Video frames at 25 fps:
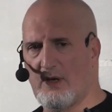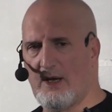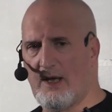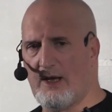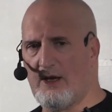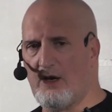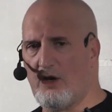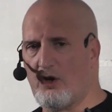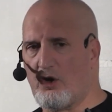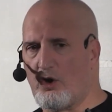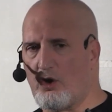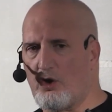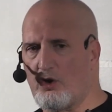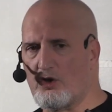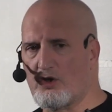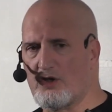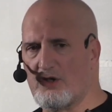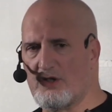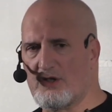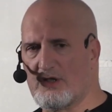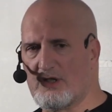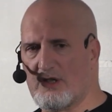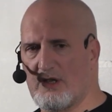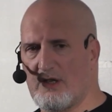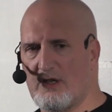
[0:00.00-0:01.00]
and an
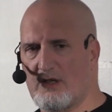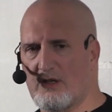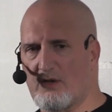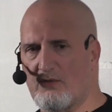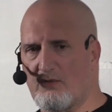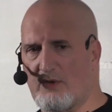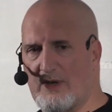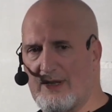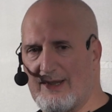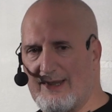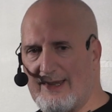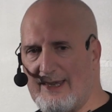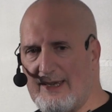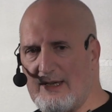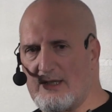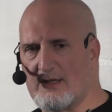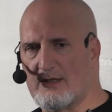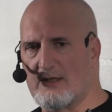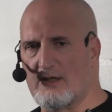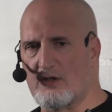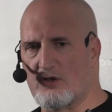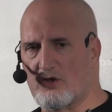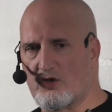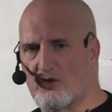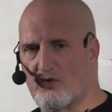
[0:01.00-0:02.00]
urgency to release
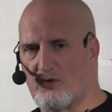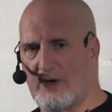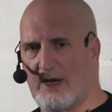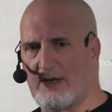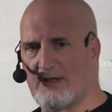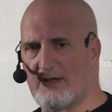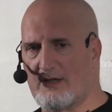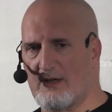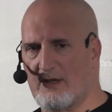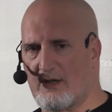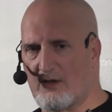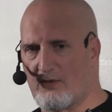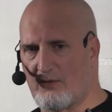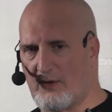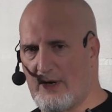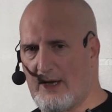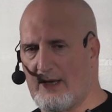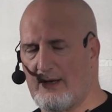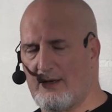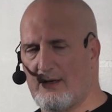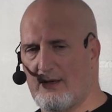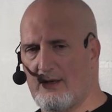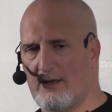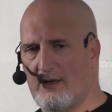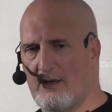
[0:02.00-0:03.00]
the stress and
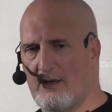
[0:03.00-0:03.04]
threat,